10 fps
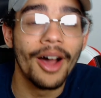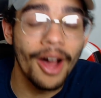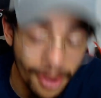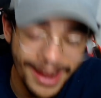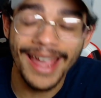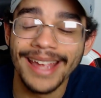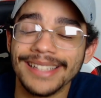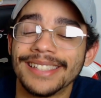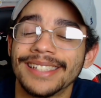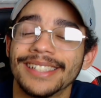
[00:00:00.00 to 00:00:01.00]

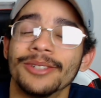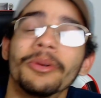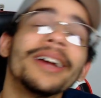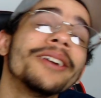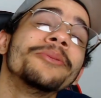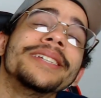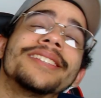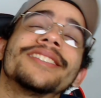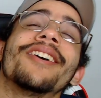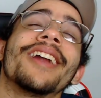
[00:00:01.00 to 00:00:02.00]
Alright, where do we
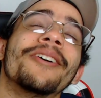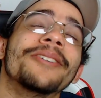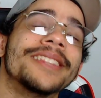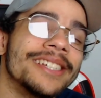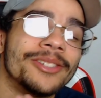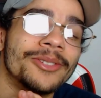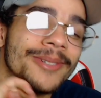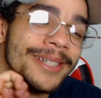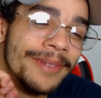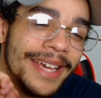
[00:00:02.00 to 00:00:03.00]
start out with this
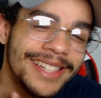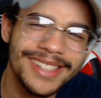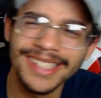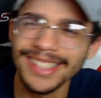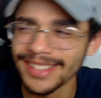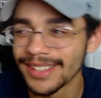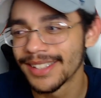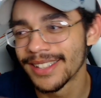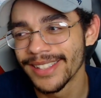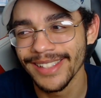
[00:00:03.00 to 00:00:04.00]
one, man? This
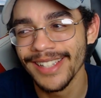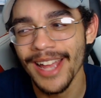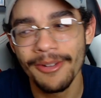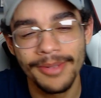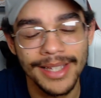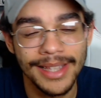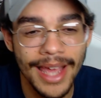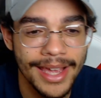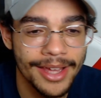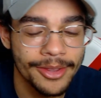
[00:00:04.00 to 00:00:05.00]
one's not really
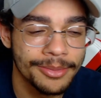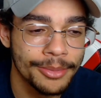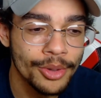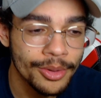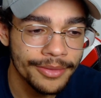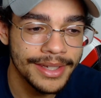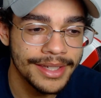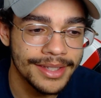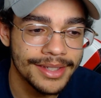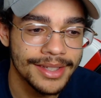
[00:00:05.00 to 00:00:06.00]
like other
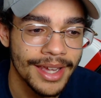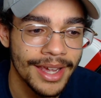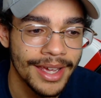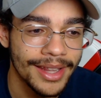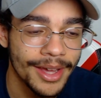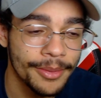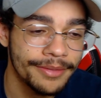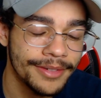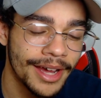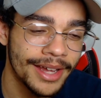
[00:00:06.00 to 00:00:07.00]
movies that
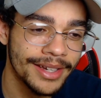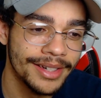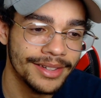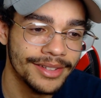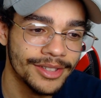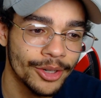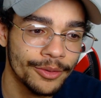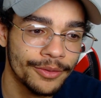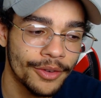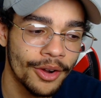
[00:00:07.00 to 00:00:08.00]
we've done so
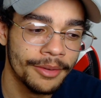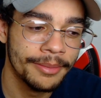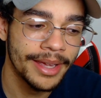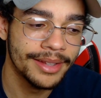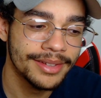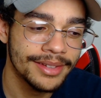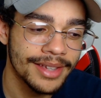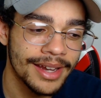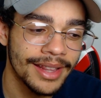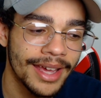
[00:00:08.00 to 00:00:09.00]
far, man. This is
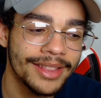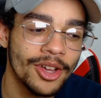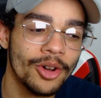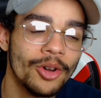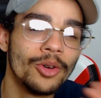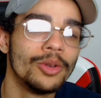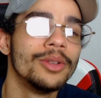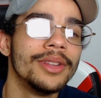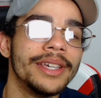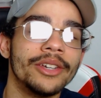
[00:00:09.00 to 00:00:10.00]
kind of like the
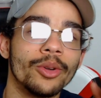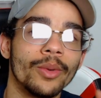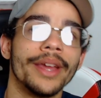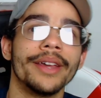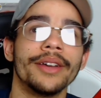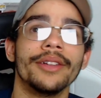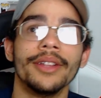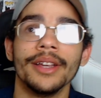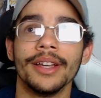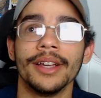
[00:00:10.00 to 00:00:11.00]
Holy Grail,